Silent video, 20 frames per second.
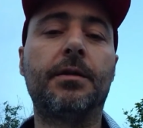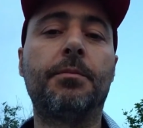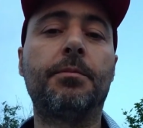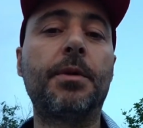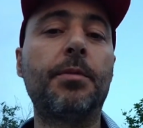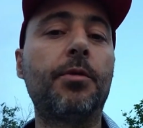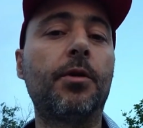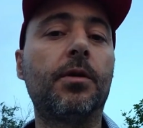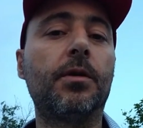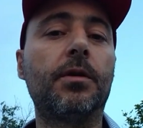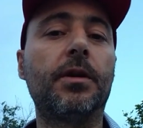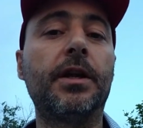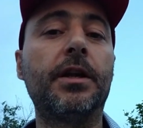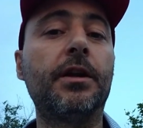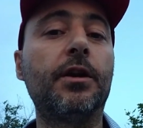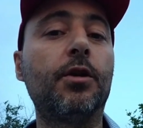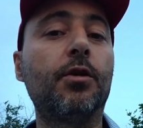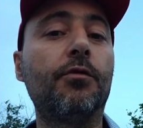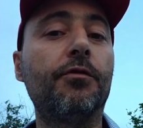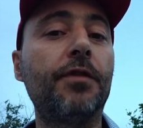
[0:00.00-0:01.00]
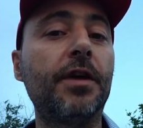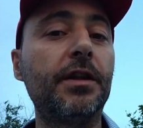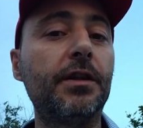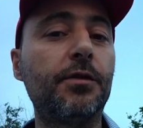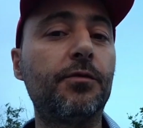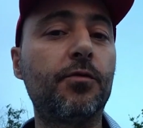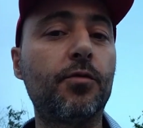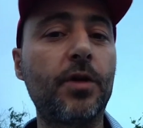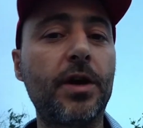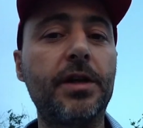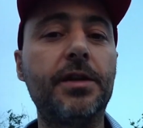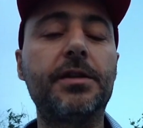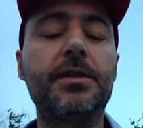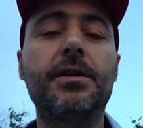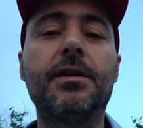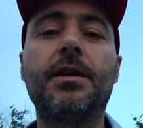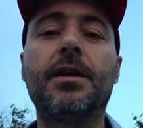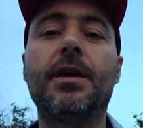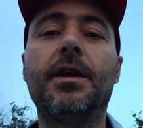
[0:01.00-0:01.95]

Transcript: people in innovative ways,